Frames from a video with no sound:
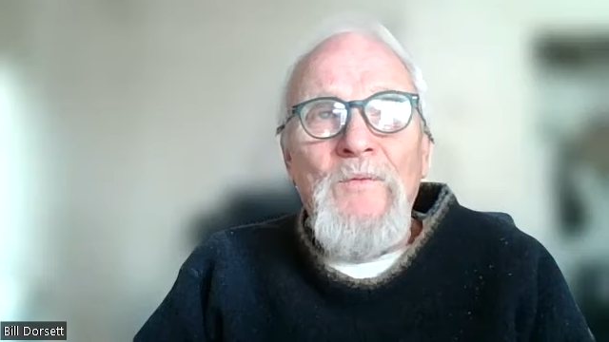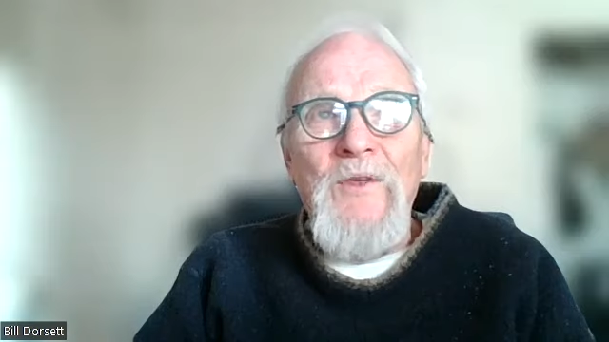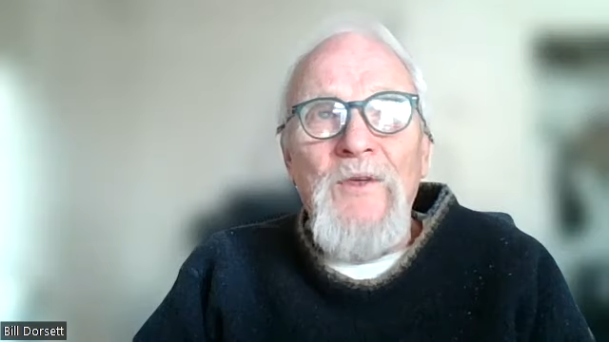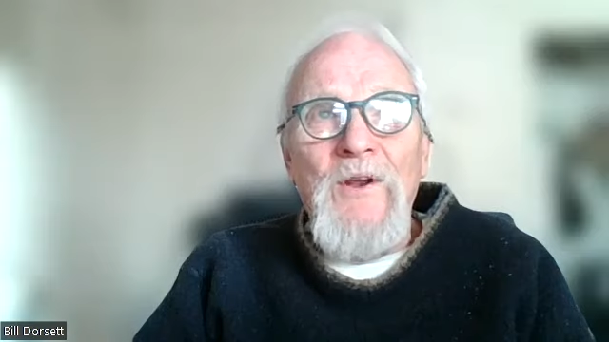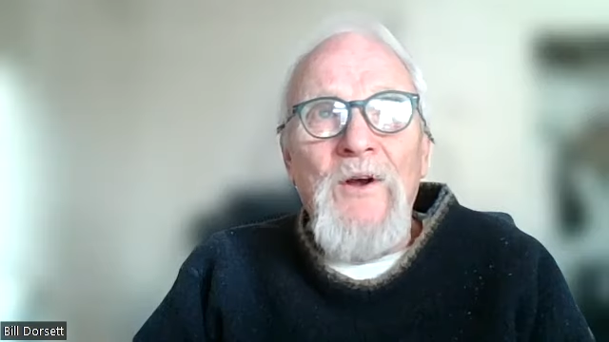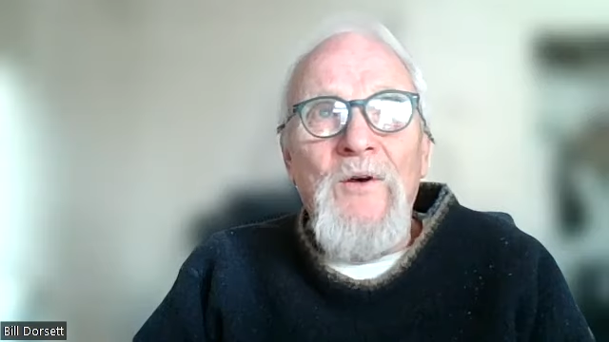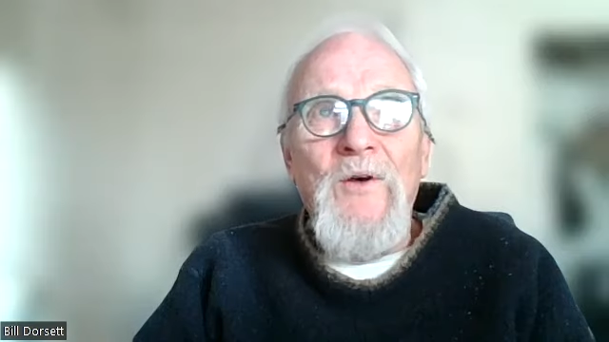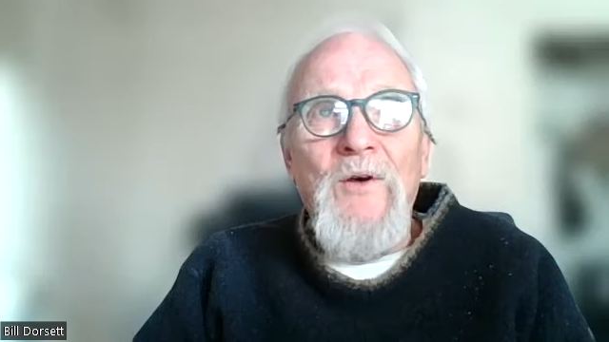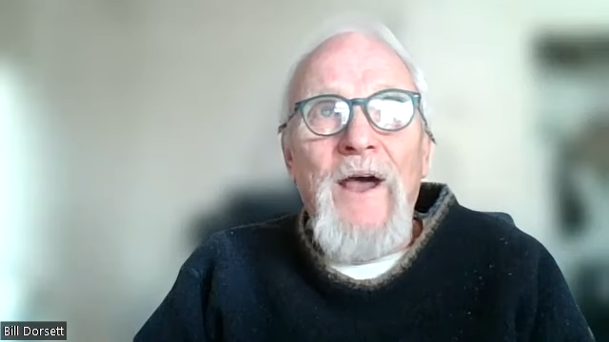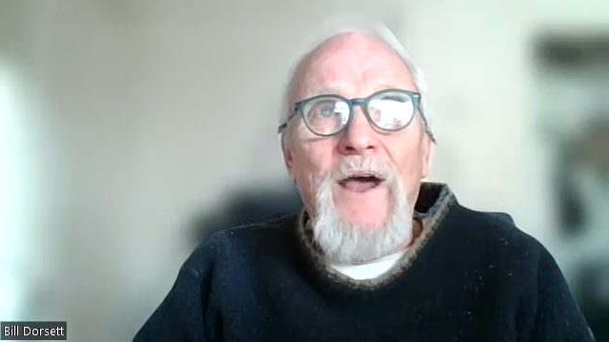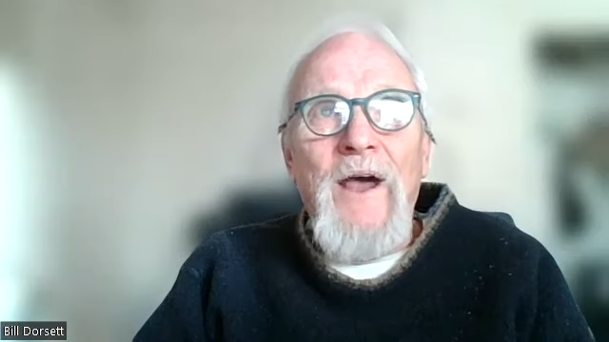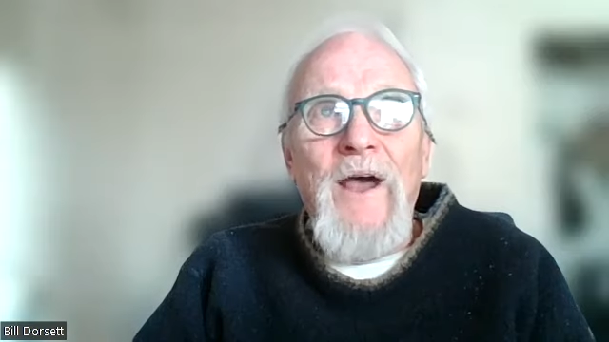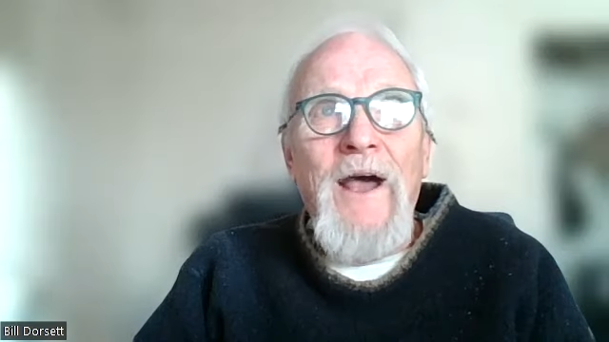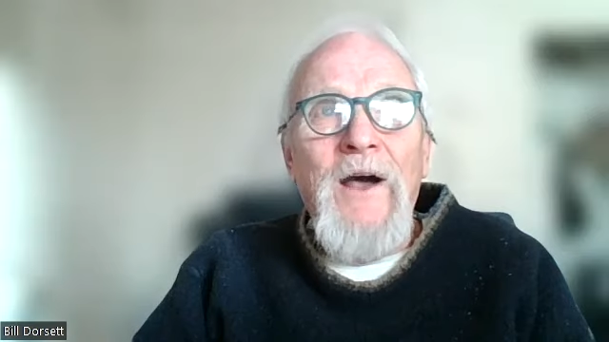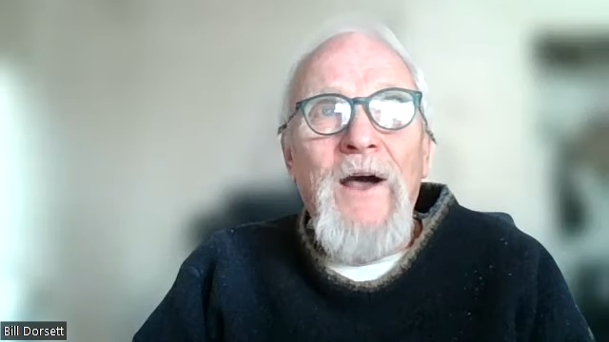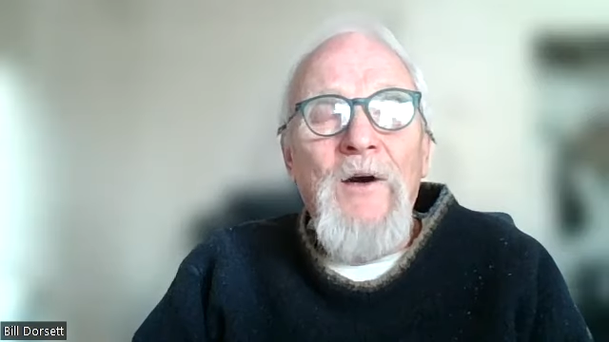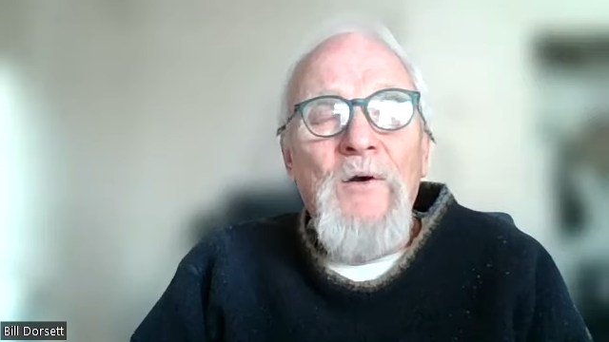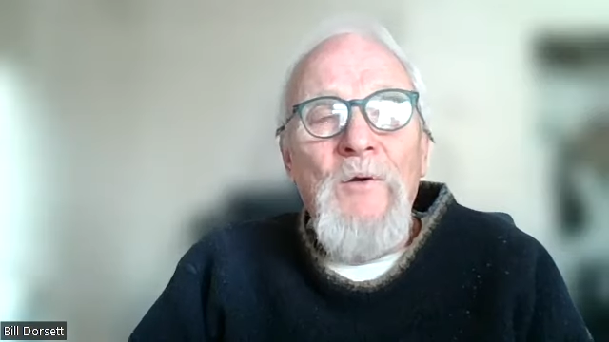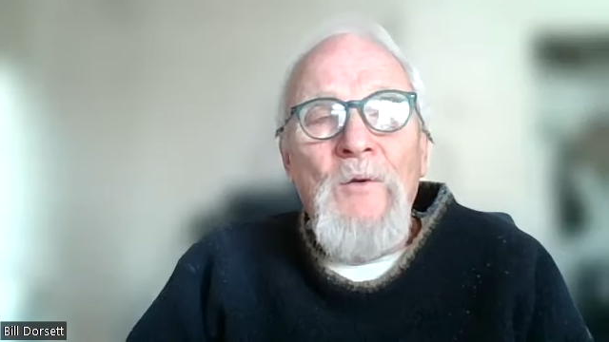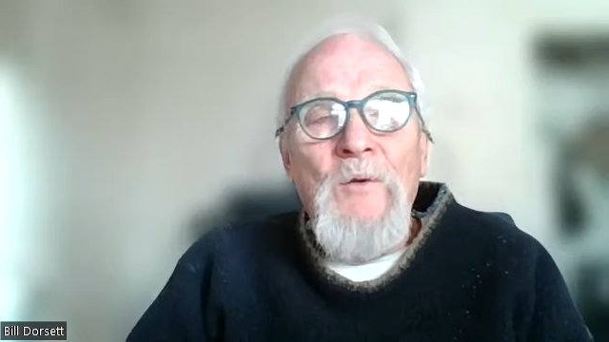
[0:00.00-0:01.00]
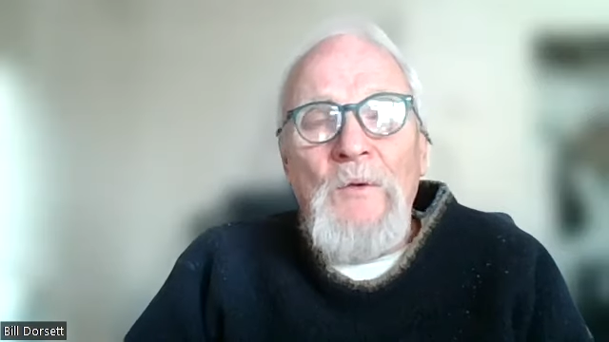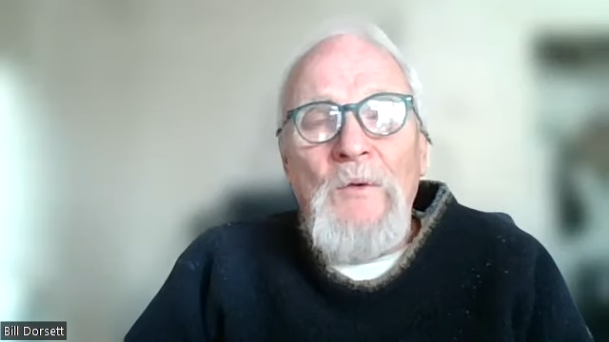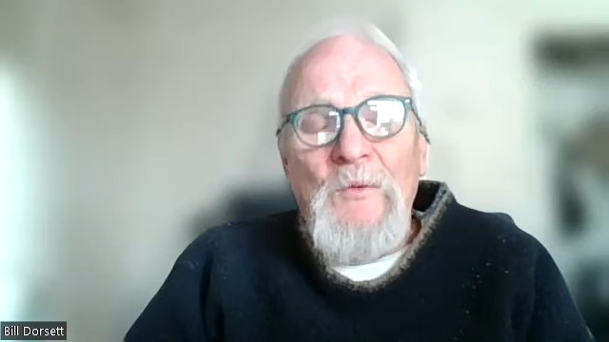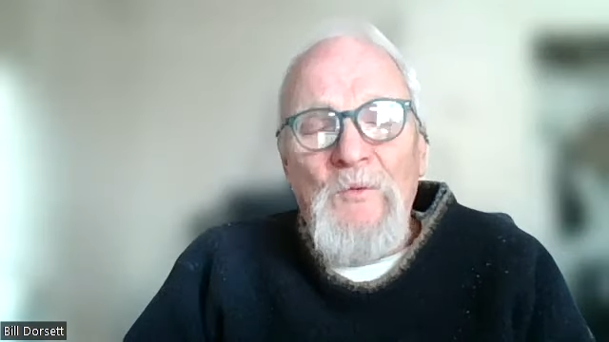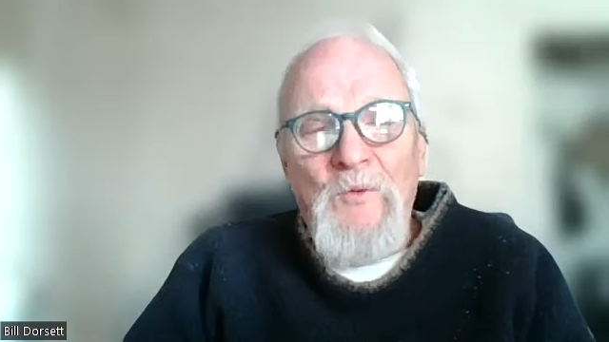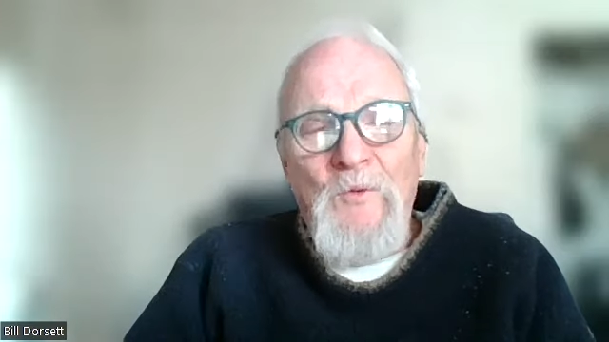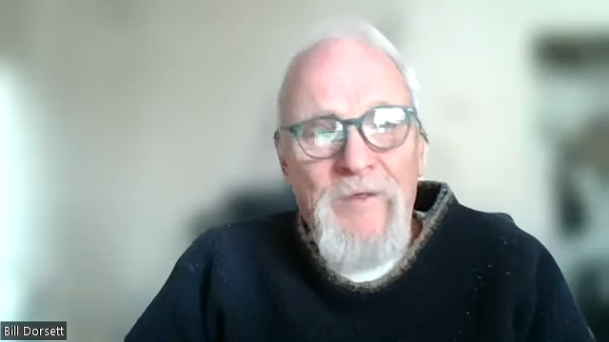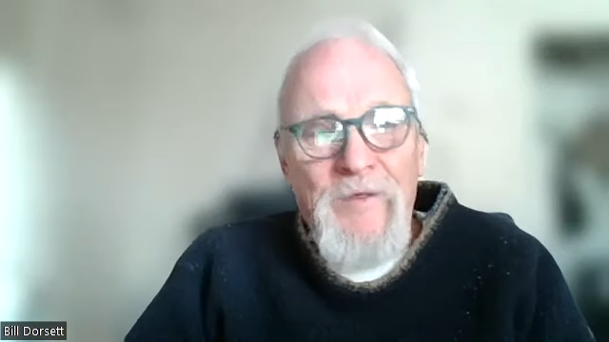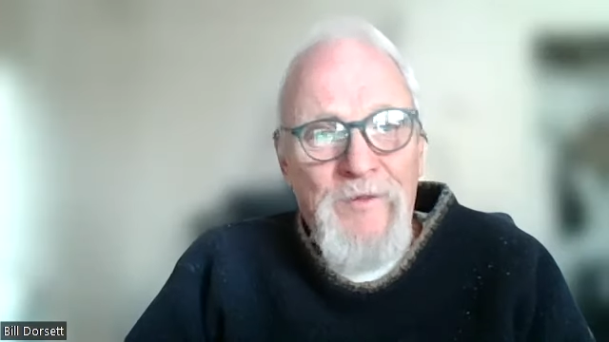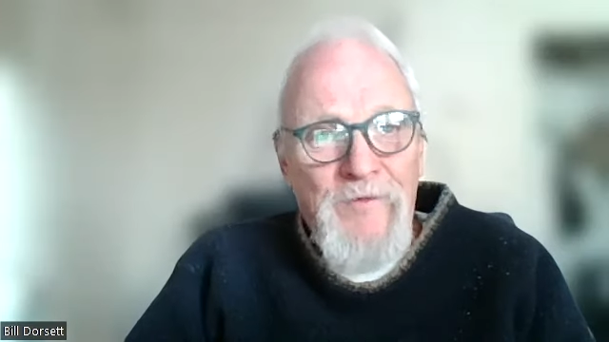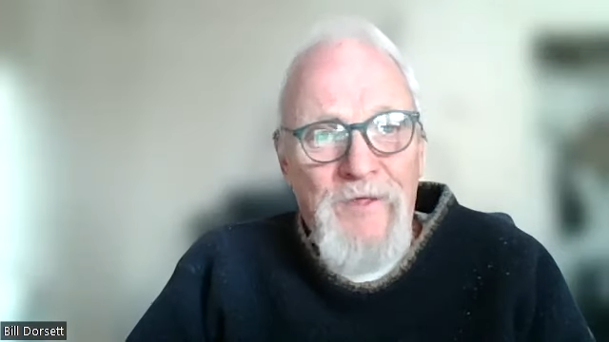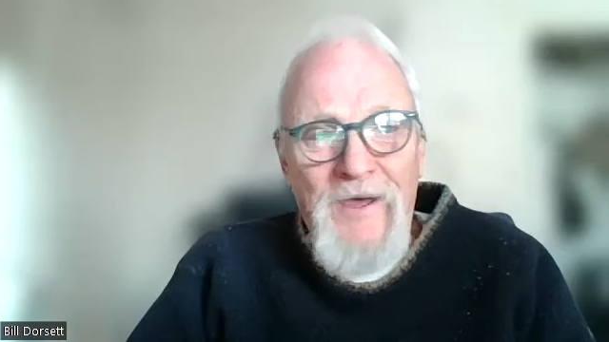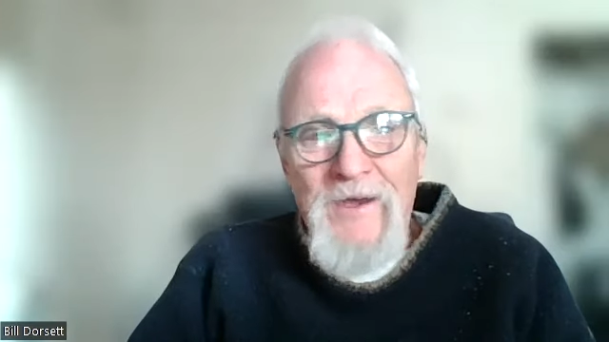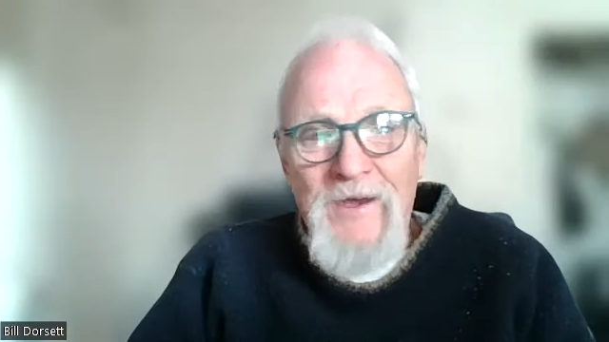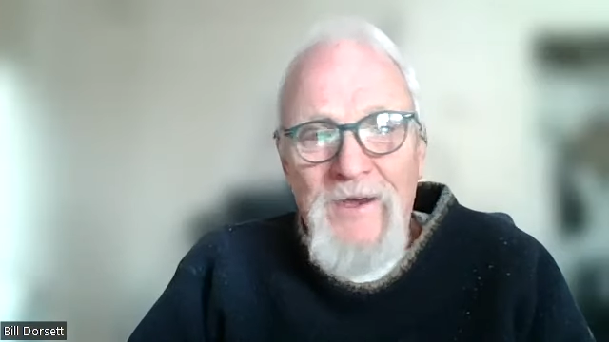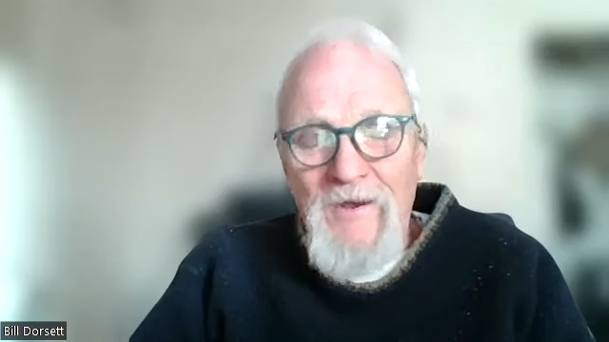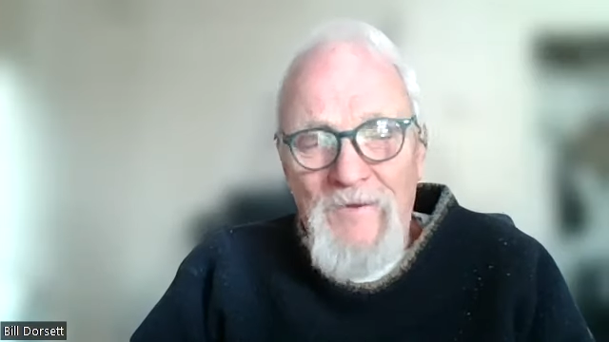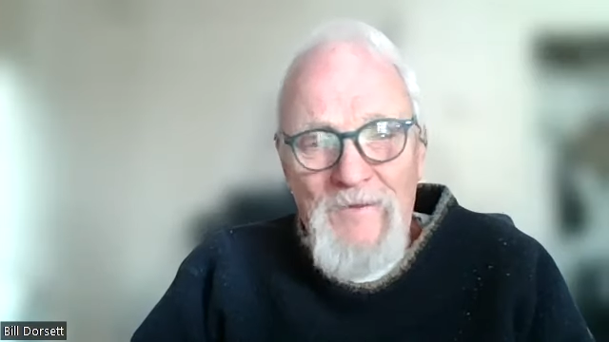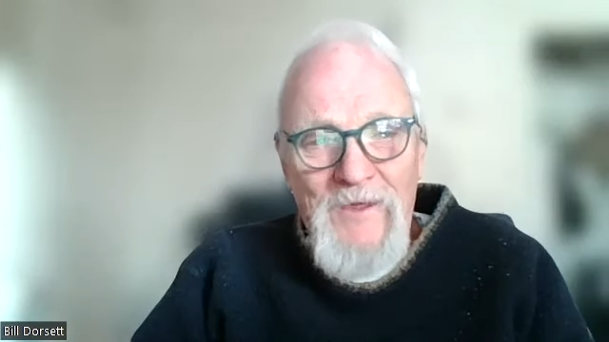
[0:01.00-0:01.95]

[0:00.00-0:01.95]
you know, how, whether that,